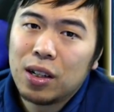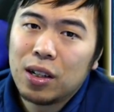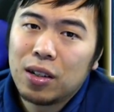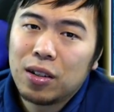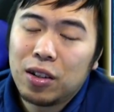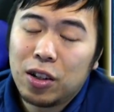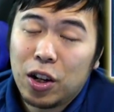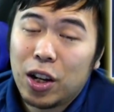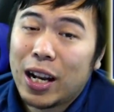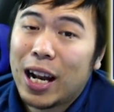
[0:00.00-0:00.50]

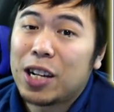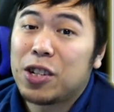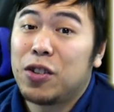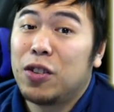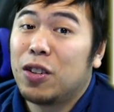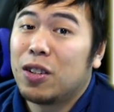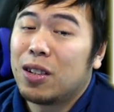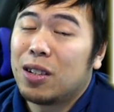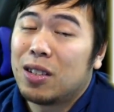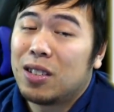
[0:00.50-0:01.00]
You can actually
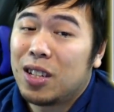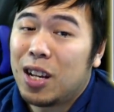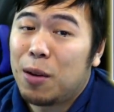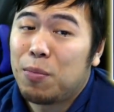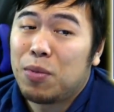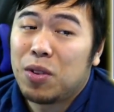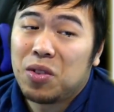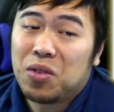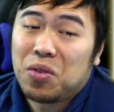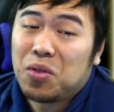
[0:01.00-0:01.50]
look this
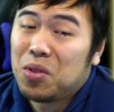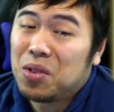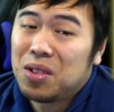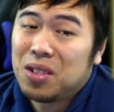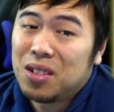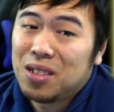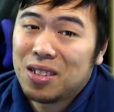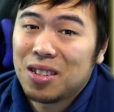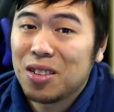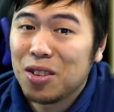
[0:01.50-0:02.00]
up. The source
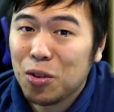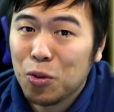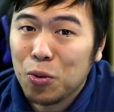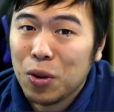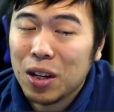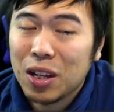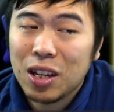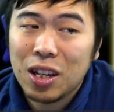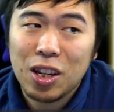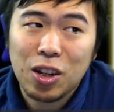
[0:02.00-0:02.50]
is in the wiki.